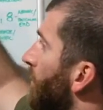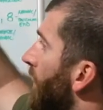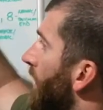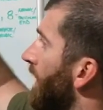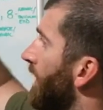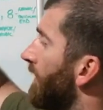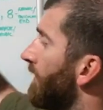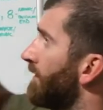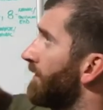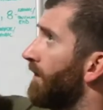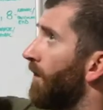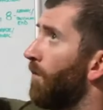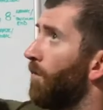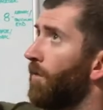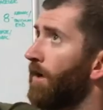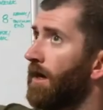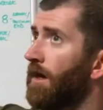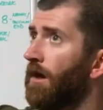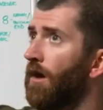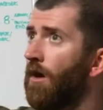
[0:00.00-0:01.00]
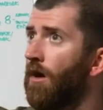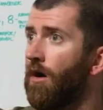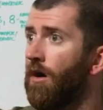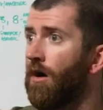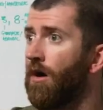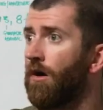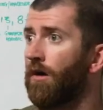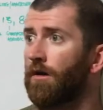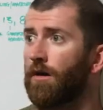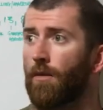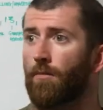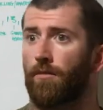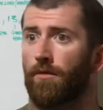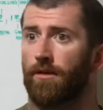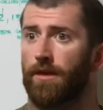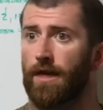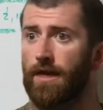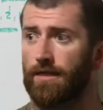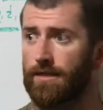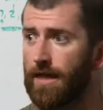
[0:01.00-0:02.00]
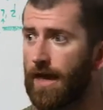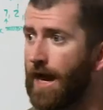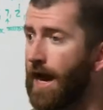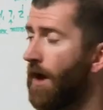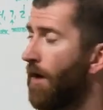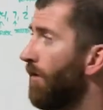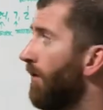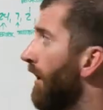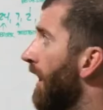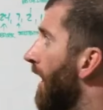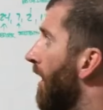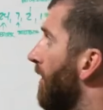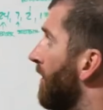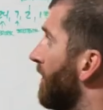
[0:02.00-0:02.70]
week. So we are a couple days out now.